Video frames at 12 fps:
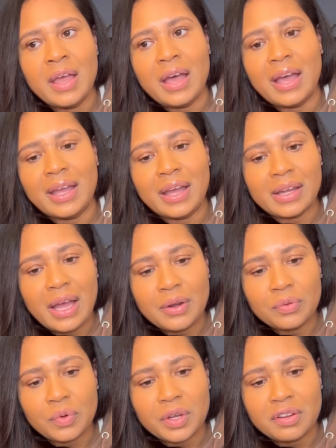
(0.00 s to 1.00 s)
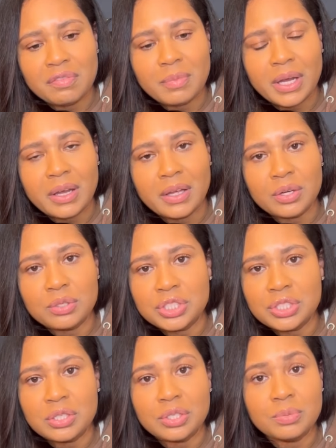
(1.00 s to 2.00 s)
I had gotten rid of my
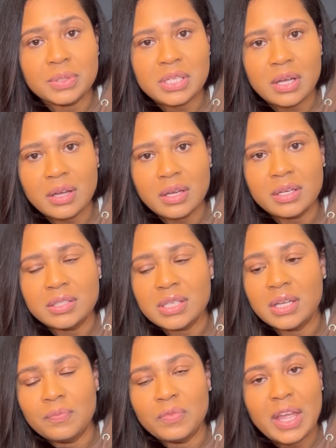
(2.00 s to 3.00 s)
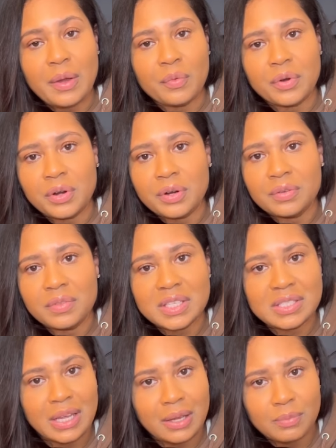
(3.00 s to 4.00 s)
Christian Louboutins that were the
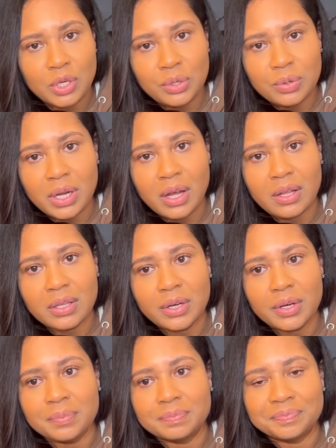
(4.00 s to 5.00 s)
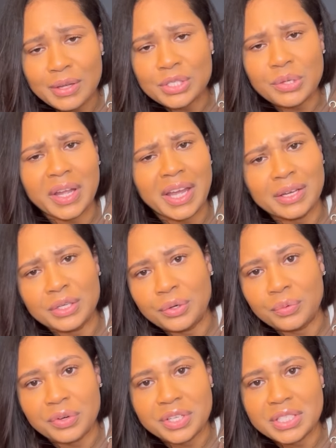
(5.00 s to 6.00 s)
same nude color. So I had no
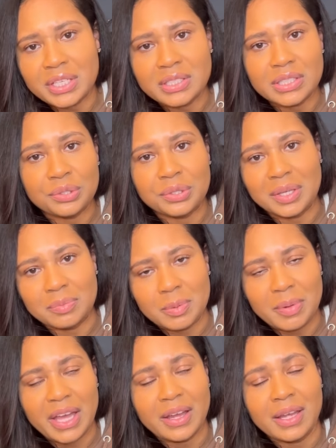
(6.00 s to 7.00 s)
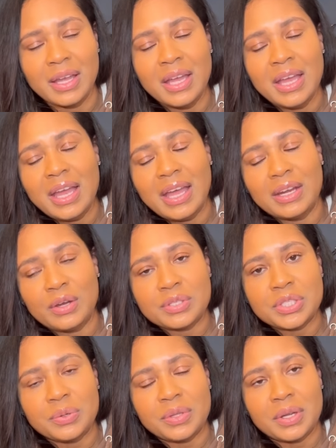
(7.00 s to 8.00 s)
reason to keep the bag. And
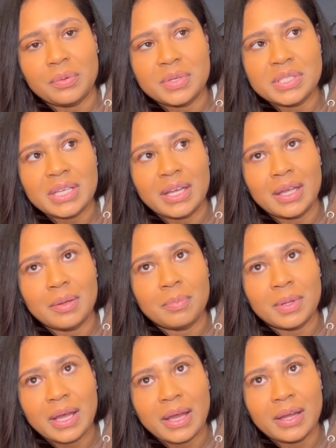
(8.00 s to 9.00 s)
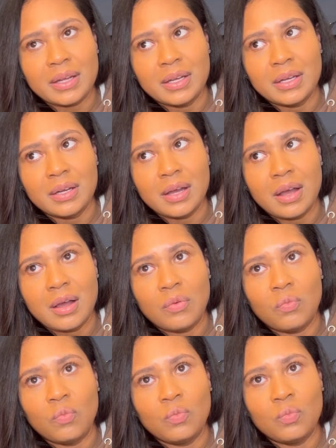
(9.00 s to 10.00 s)
also there was a black
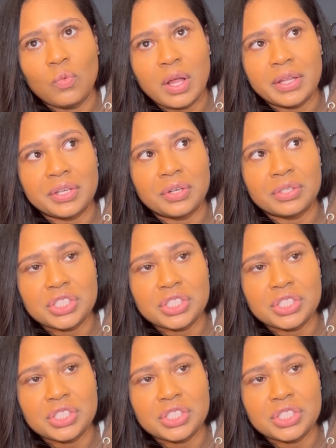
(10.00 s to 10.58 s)
wallet on